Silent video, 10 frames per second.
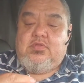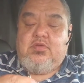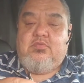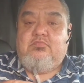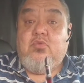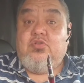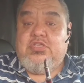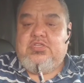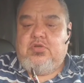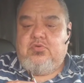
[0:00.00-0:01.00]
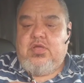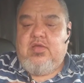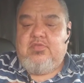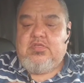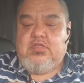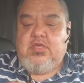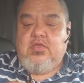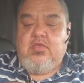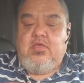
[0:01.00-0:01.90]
So multi-tone, obviously.